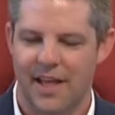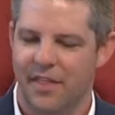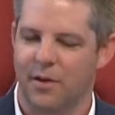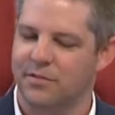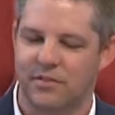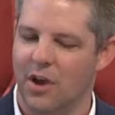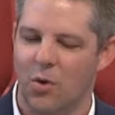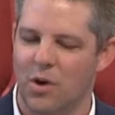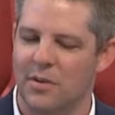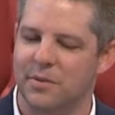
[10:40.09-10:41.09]
There is no
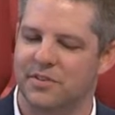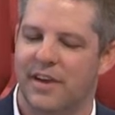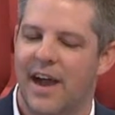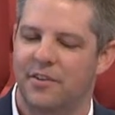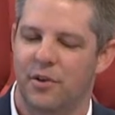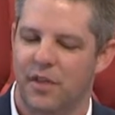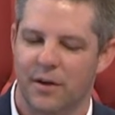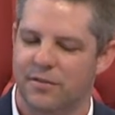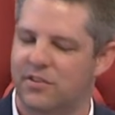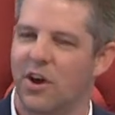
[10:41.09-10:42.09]
one beside you.
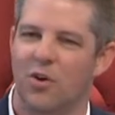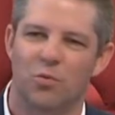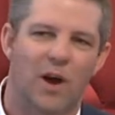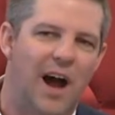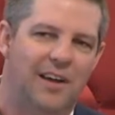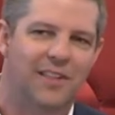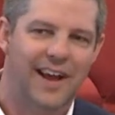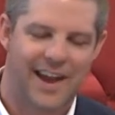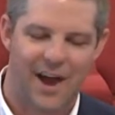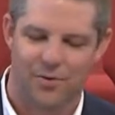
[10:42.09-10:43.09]
There is no rock
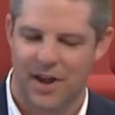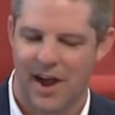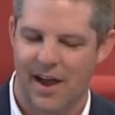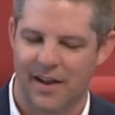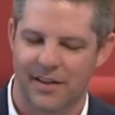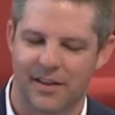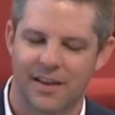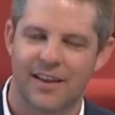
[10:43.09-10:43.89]
like our God."